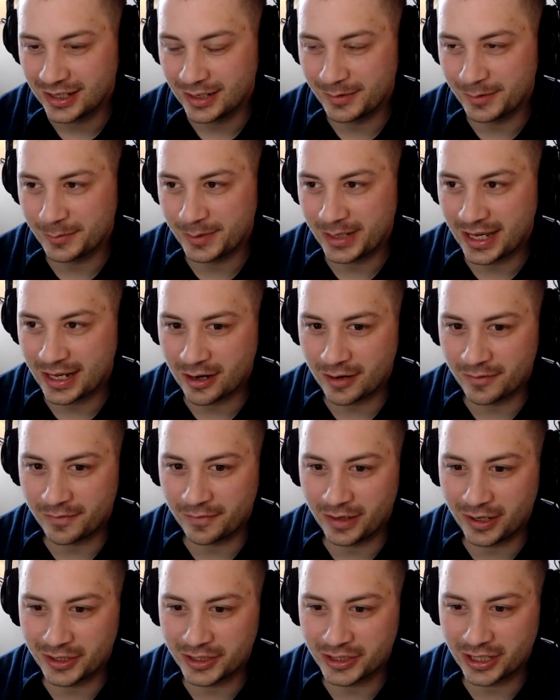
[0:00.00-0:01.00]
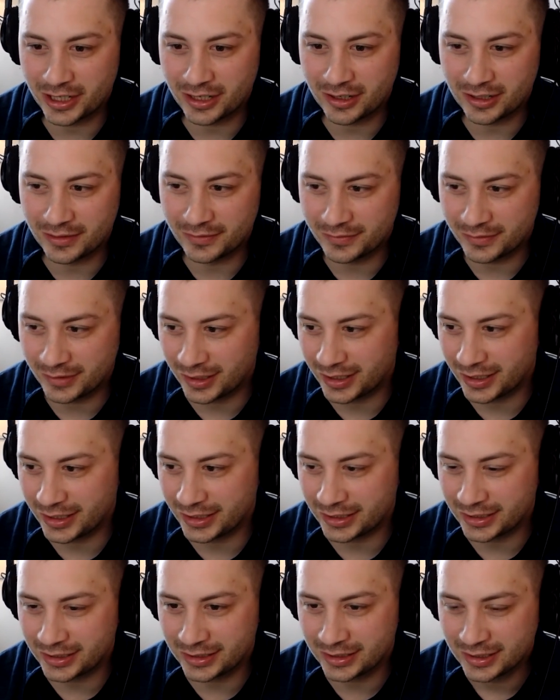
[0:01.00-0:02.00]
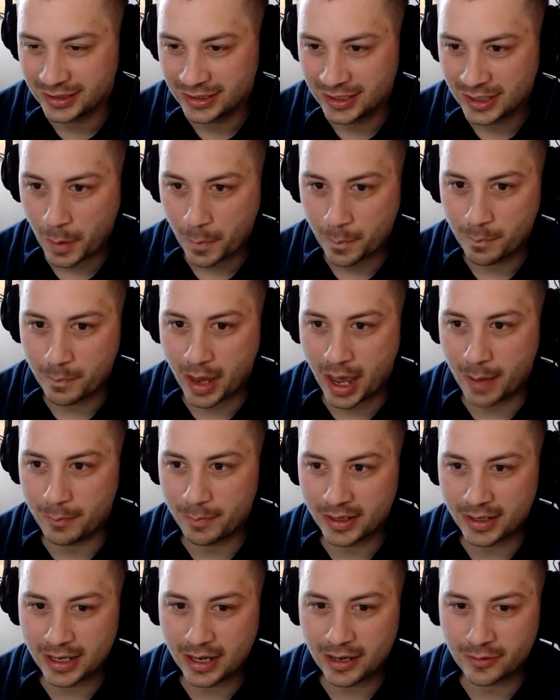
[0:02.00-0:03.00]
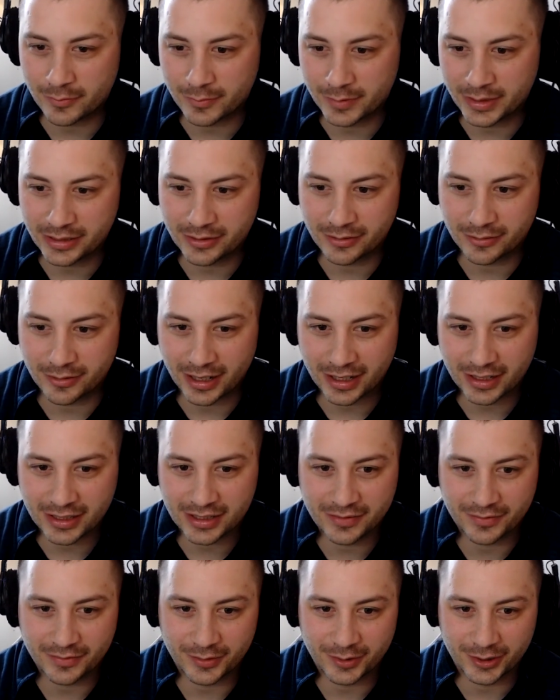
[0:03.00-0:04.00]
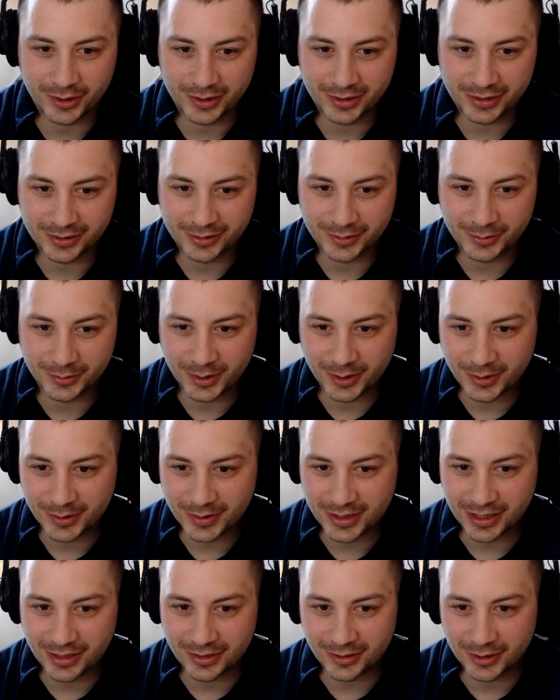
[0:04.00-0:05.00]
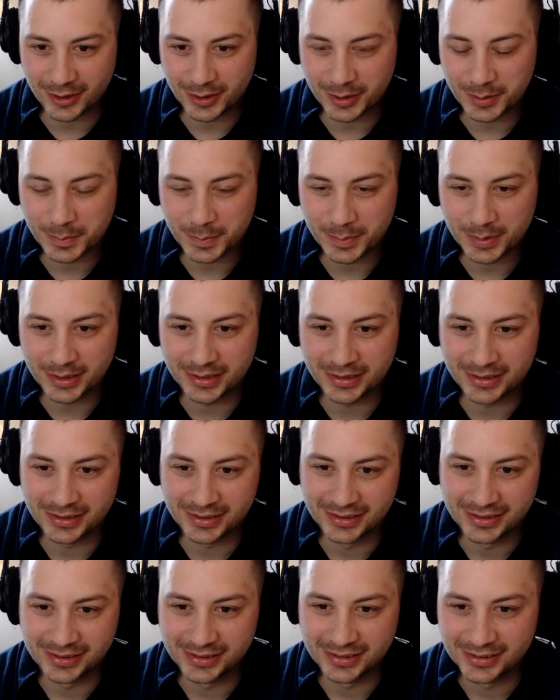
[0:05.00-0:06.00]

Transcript: I mean, we had our fair share of like mapping out redirects for who knows how long, but.